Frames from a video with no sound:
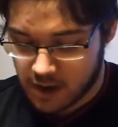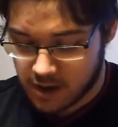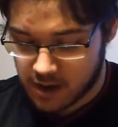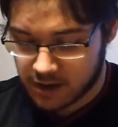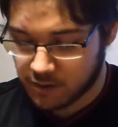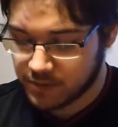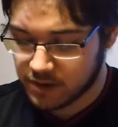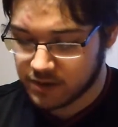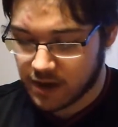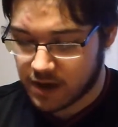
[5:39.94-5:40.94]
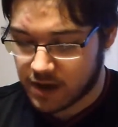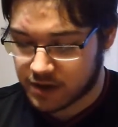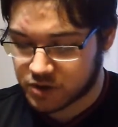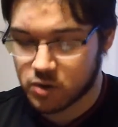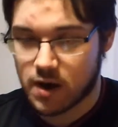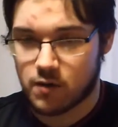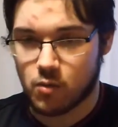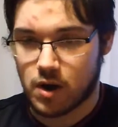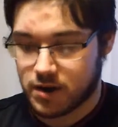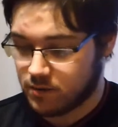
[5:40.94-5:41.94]
uh, it'll be uh, two out
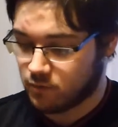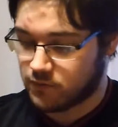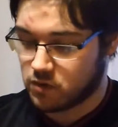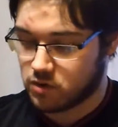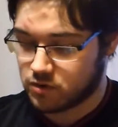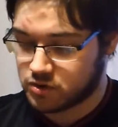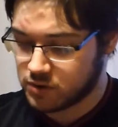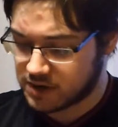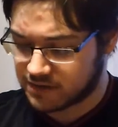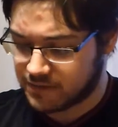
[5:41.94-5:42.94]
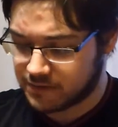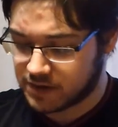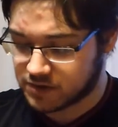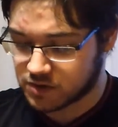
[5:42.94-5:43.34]
of one for two thousand fifteen.